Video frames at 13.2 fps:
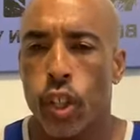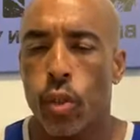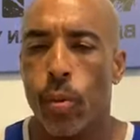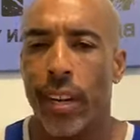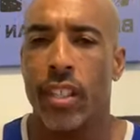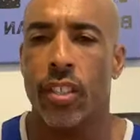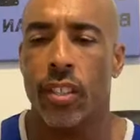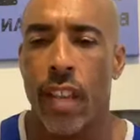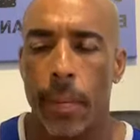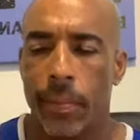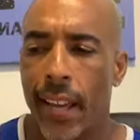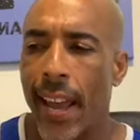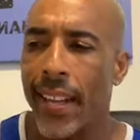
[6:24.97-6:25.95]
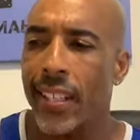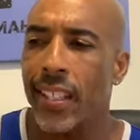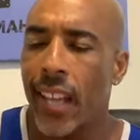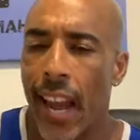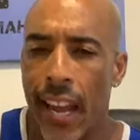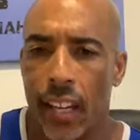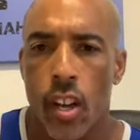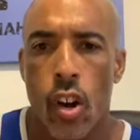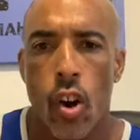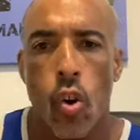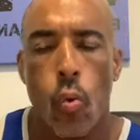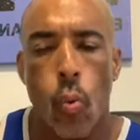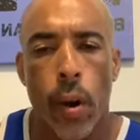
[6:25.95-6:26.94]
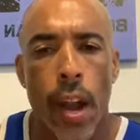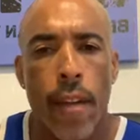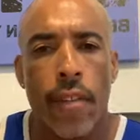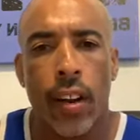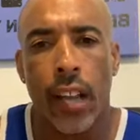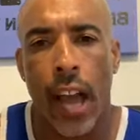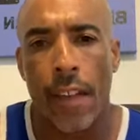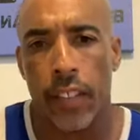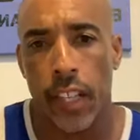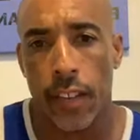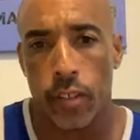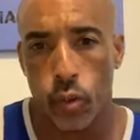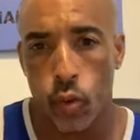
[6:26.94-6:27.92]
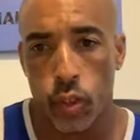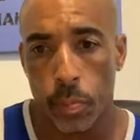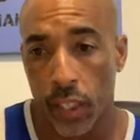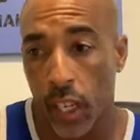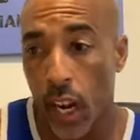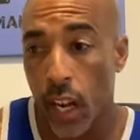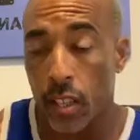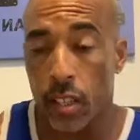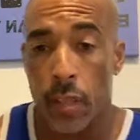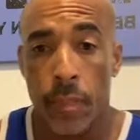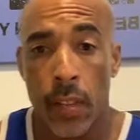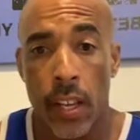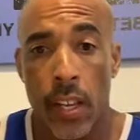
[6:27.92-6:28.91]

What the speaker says: to accept and take whatever life gives to us because